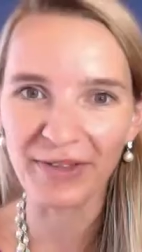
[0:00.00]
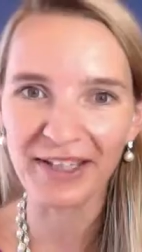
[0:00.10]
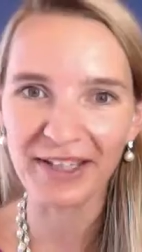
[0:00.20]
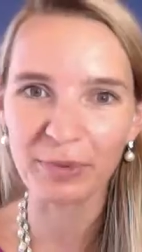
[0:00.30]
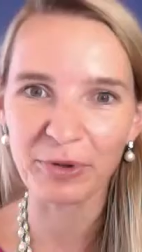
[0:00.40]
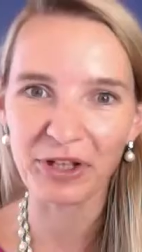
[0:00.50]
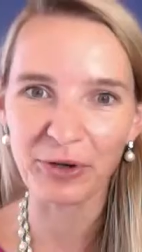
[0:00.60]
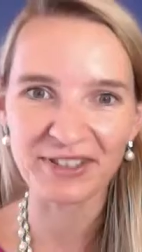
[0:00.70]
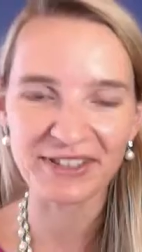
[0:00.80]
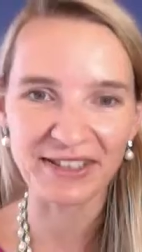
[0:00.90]
thing that Brody
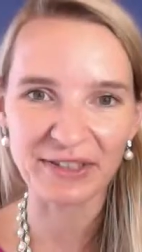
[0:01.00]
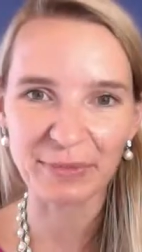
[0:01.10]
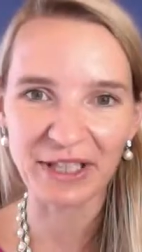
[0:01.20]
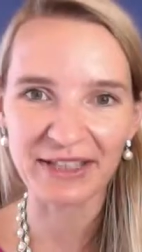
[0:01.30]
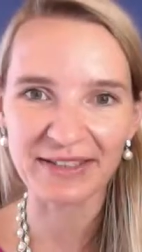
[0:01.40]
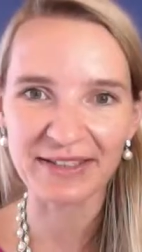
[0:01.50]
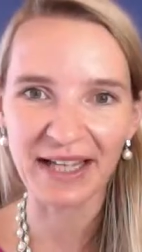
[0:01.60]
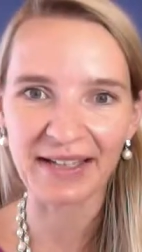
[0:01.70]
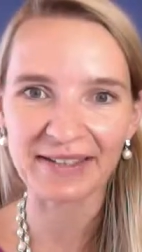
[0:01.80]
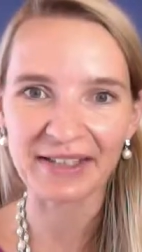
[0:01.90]
always tells me is
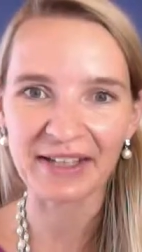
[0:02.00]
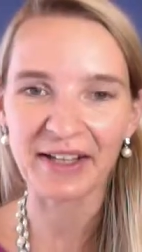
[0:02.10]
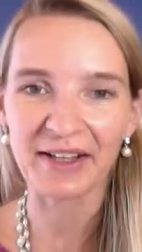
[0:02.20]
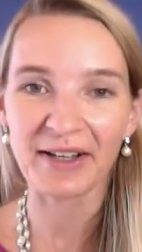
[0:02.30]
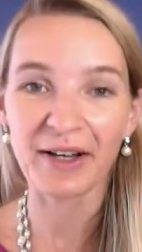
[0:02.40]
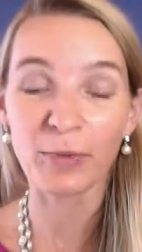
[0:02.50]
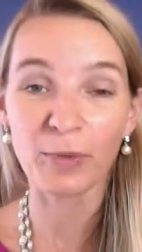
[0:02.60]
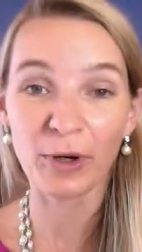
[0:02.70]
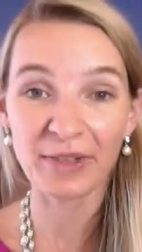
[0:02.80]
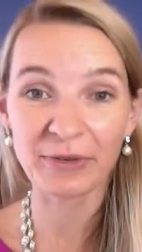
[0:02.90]
that a
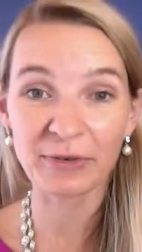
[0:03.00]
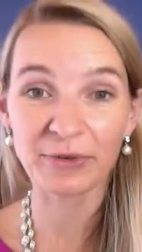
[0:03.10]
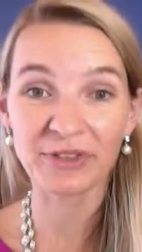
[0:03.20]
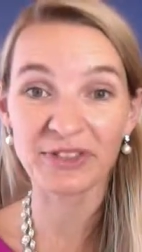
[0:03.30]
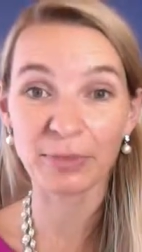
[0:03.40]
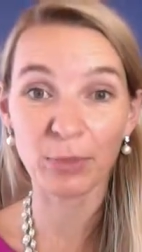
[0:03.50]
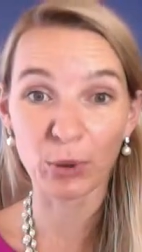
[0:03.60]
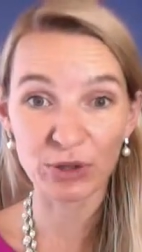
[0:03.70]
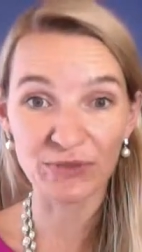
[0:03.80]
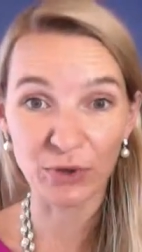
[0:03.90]
woman who's the
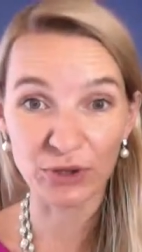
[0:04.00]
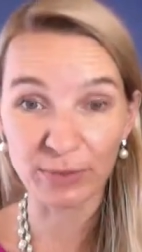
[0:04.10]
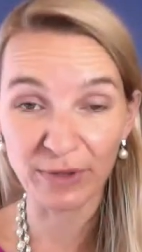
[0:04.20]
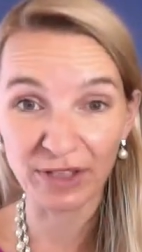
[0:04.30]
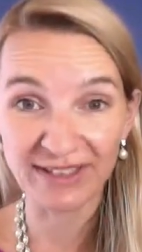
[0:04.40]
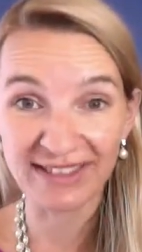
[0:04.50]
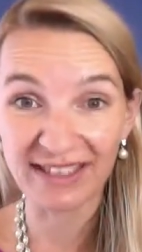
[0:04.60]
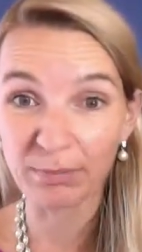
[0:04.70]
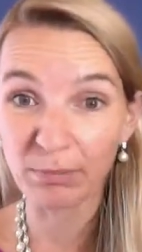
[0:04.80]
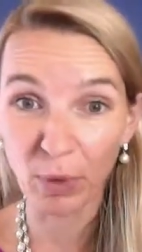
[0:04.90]
most vulnerable is
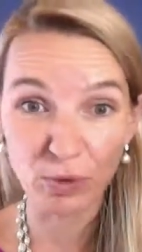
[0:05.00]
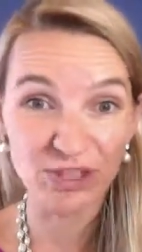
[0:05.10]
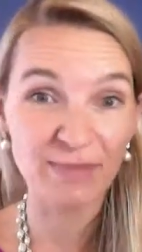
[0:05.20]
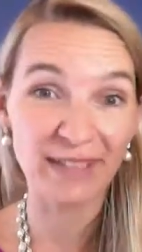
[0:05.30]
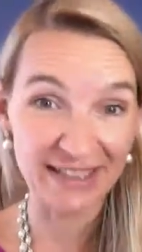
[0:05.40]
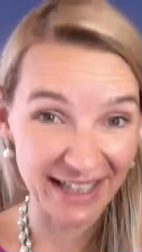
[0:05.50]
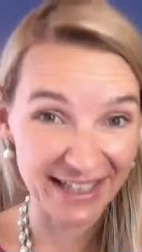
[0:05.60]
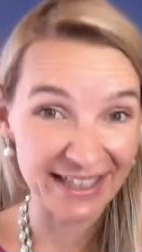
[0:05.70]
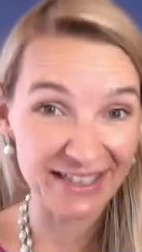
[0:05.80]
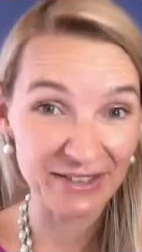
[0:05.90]
the most
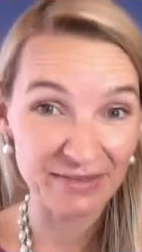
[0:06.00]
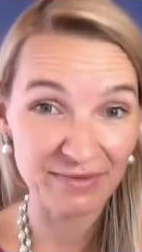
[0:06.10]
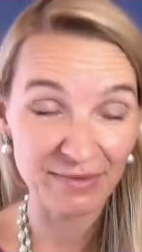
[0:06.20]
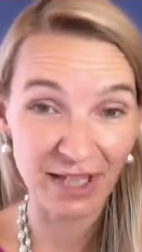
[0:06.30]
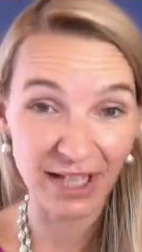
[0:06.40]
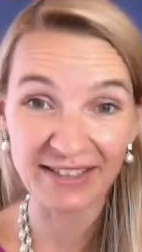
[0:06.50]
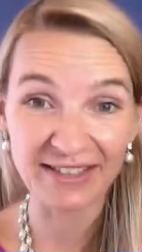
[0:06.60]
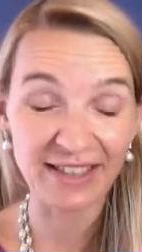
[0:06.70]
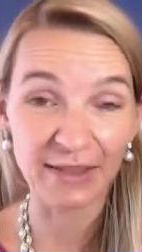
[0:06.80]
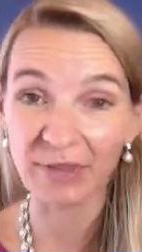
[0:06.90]
magnetic, right? It's
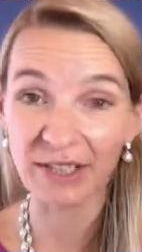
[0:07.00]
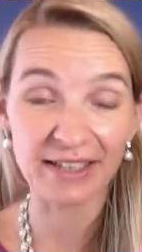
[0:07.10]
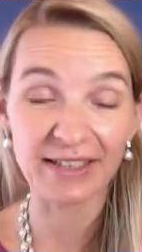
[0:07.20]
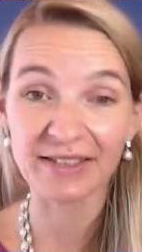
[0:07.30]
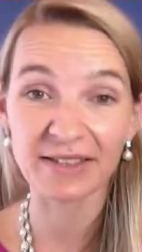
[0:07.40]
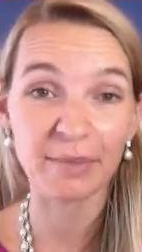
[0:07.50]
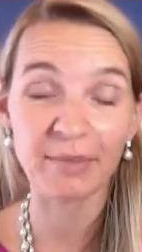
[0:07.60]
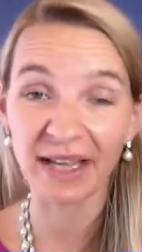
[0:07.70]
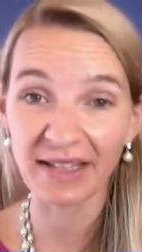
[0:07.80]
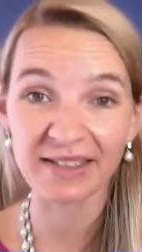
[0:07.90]
like really, it's, the
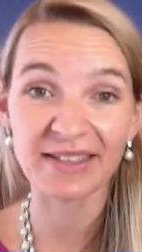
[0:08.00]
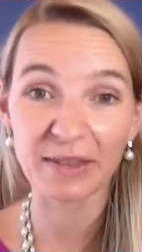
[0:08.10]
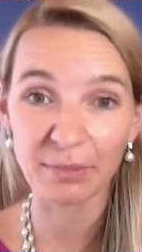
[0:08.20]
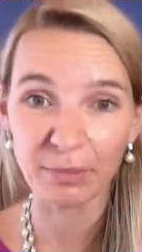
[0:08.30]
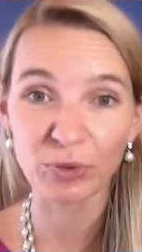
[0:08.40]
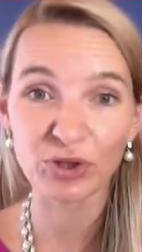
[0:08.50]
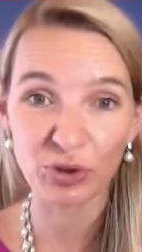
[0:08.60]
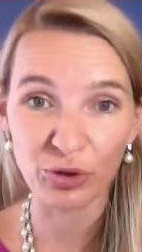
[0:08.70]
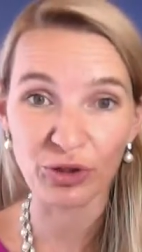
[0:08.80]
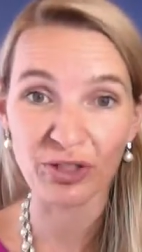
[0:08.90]
man is like the most
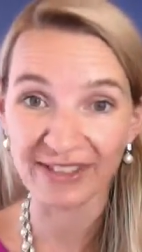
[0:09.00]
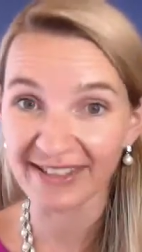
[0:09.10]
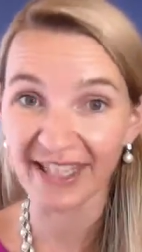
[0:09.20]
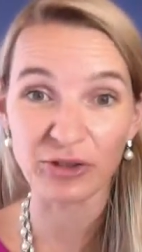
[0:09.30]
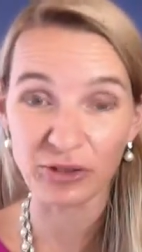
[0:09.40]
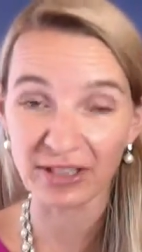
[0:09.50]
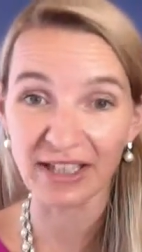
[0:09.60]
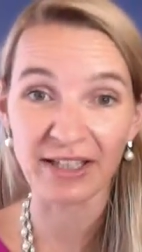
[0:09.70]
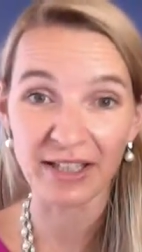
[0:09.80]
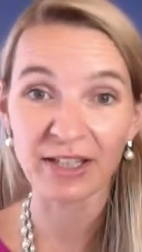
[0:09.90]
turned on
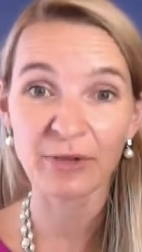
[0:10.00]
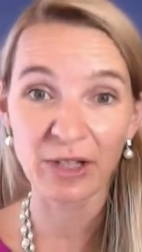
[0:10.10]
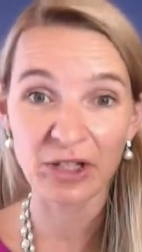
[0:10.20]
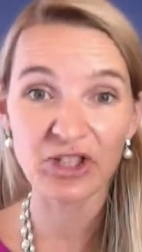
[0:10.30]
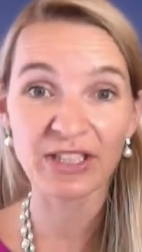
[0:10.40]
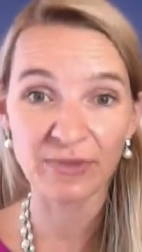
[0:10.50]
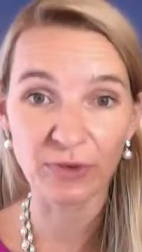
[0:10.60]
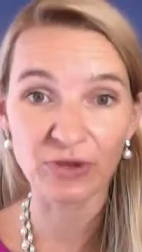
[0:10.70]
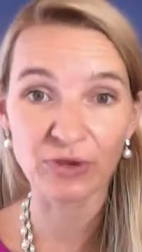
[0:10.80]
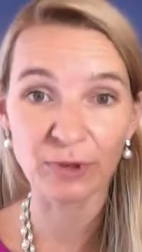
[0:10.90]
sexually when she's
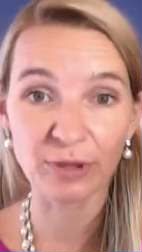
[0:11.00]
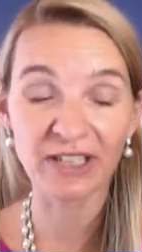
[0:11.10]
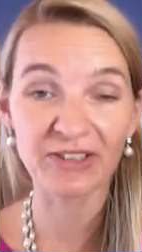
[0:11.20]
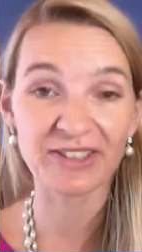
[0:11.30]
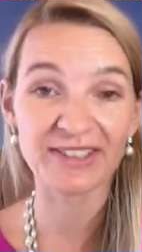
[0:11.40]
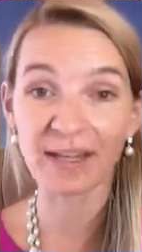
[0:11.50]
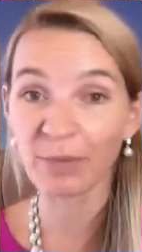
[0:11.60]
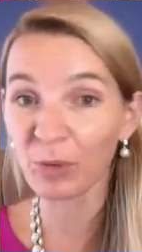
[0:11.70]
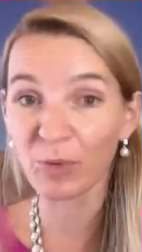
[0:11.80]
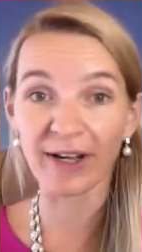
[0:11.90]
vulnerable because
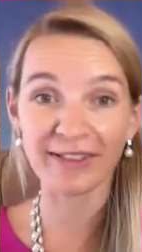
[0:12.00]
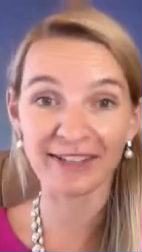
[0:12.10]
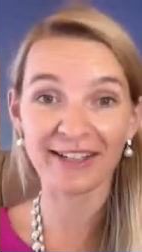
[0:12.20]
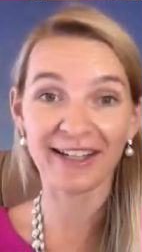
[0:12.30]
number one,